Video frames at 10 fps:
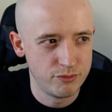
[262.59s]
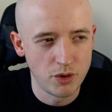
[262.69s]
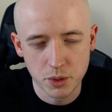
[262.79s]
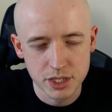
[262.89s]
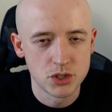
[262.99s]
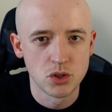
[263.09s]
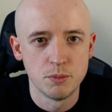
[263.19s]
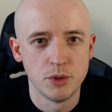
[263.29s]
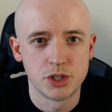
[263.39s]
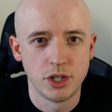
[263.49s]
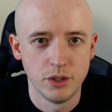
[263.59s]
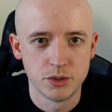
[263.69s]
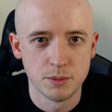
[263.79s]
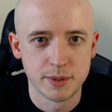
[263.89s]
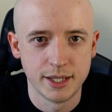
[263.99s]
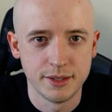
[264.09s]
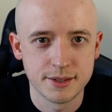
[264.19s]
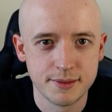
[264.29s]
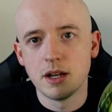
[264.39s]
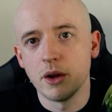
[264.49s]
focusing too much on those upsells.